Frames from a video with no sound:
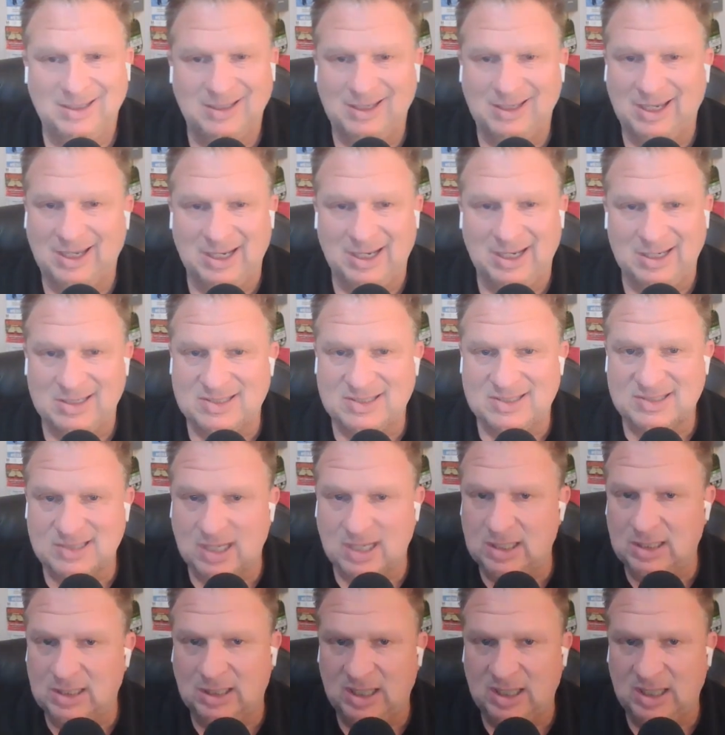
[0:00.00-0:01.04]
And
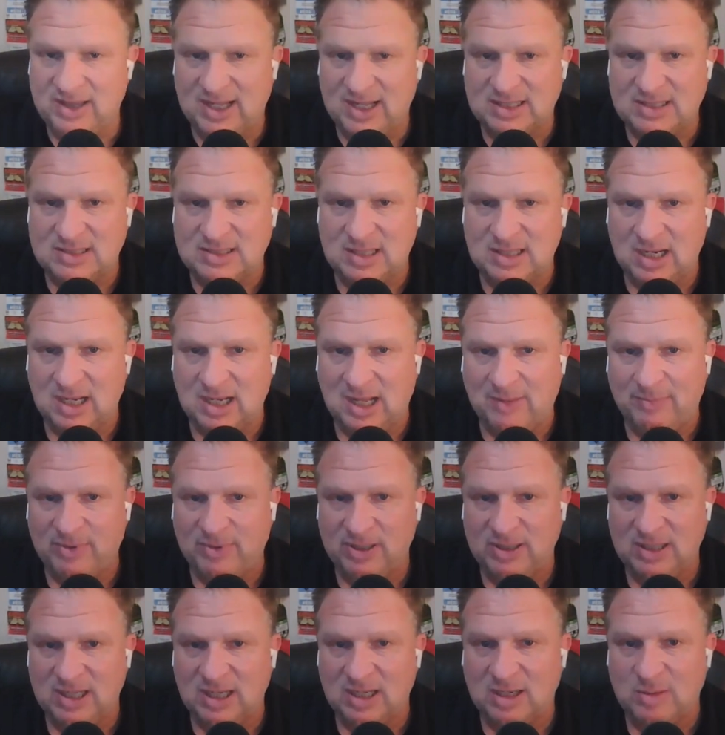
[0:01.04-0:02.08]
suddenly that's not
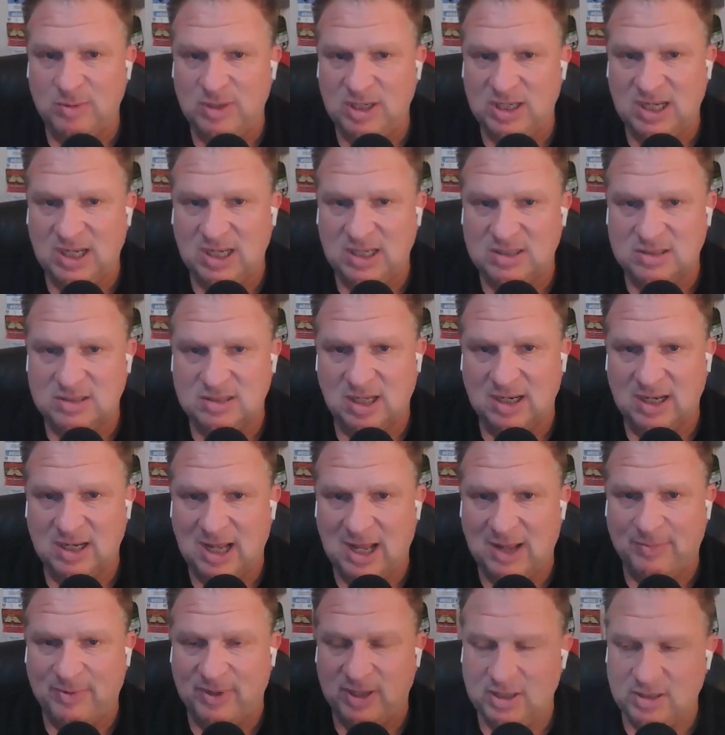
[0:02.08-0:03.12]
happening. That communication is not
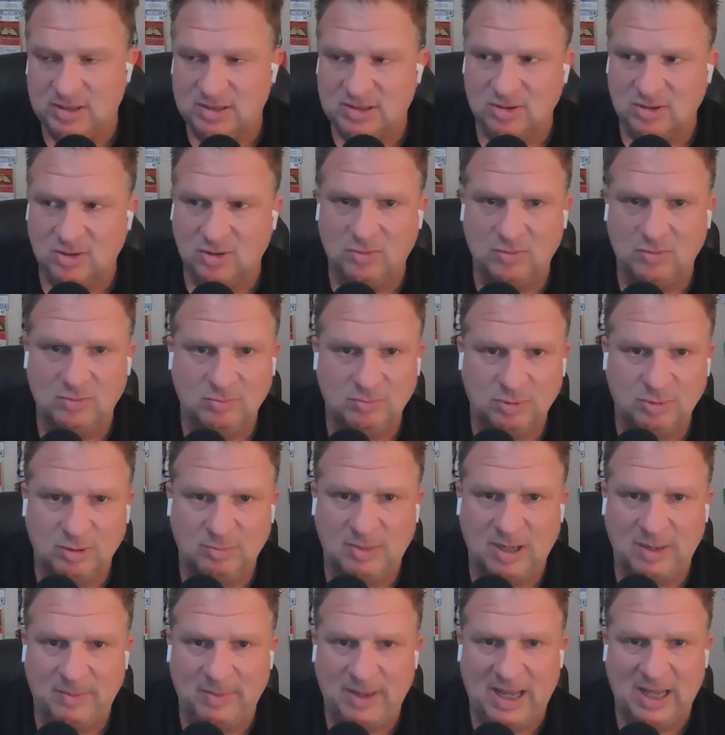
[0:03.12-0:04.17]
happening. So put
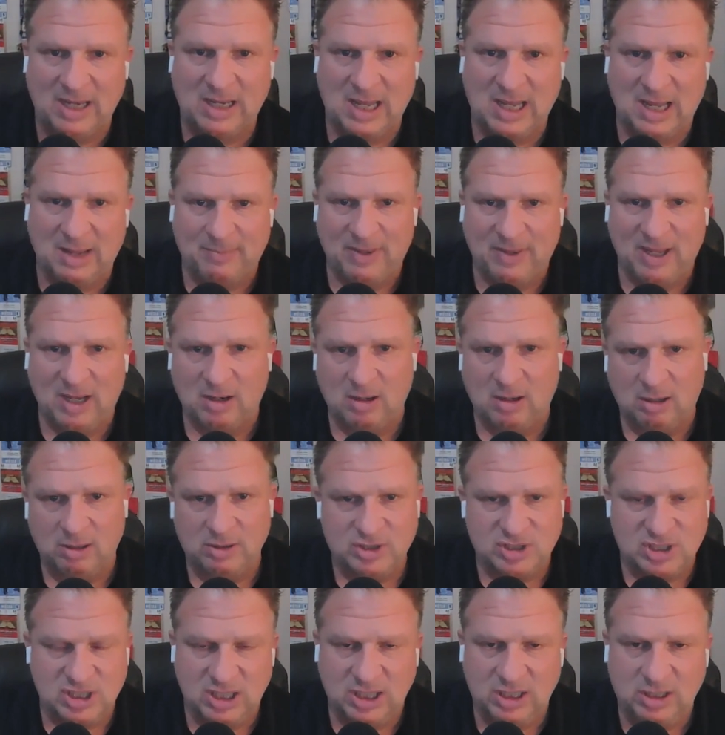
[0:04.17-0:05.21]
my Mack hat back on.
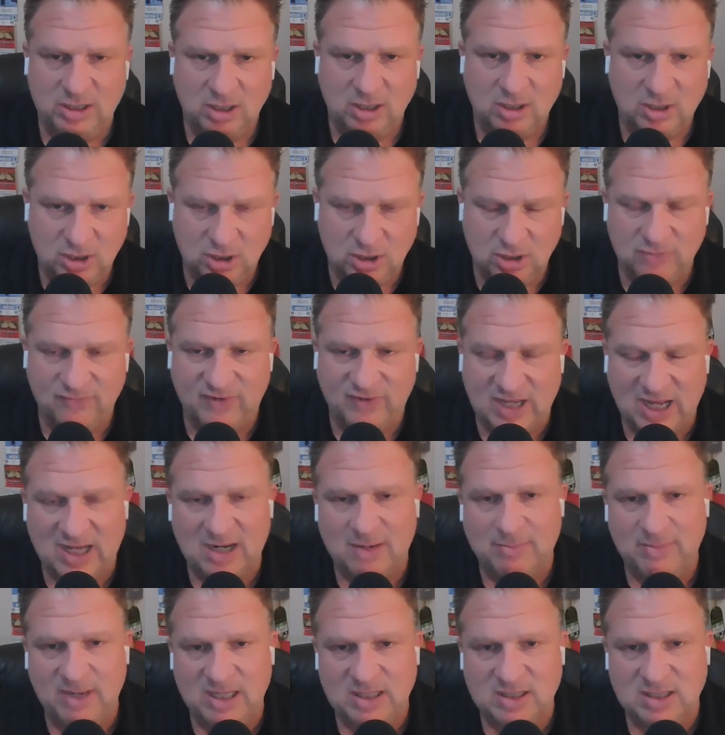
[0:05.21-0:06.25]
Gene, you've got
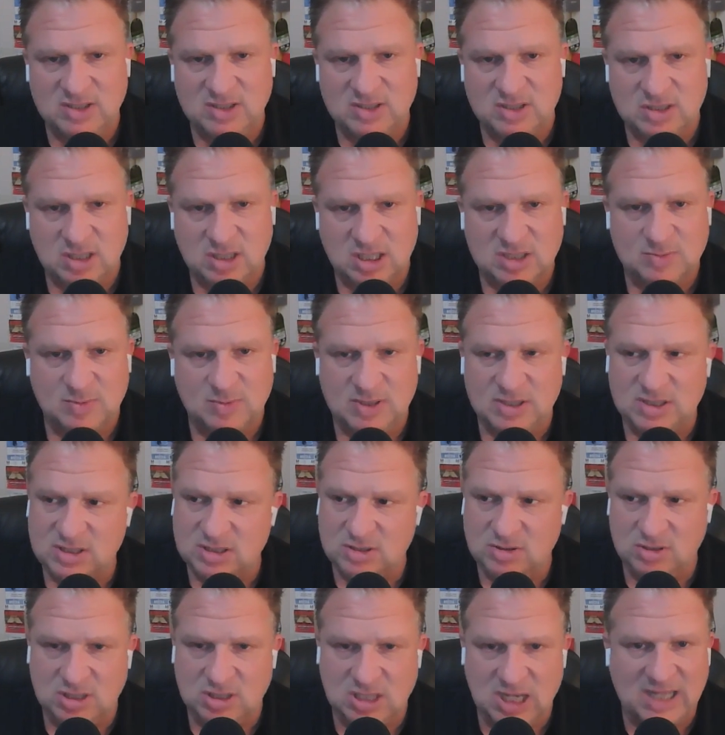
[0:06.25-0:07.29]
to make these adjustments.
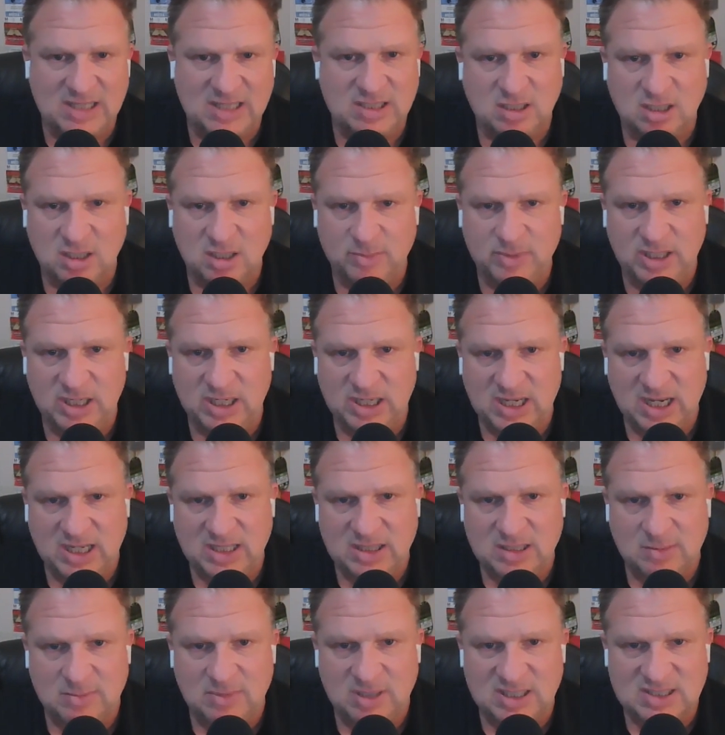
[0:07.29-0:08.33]
You've got to
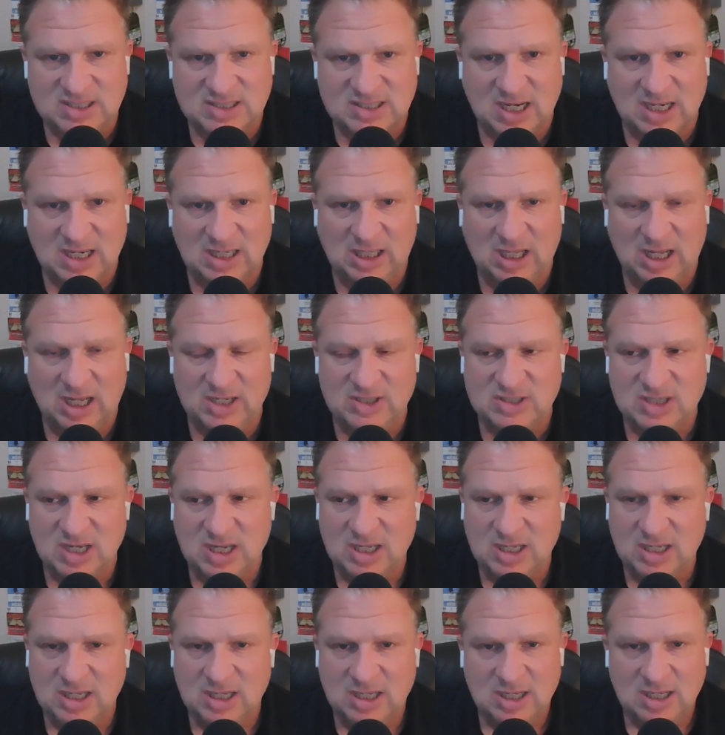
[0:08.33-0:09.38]
communicate them to the sidelines
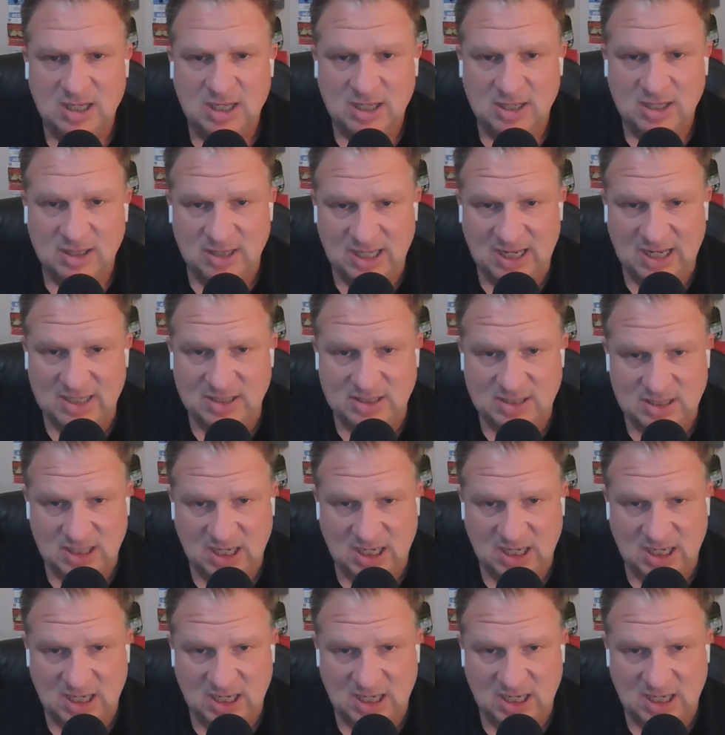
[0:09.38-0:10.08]
that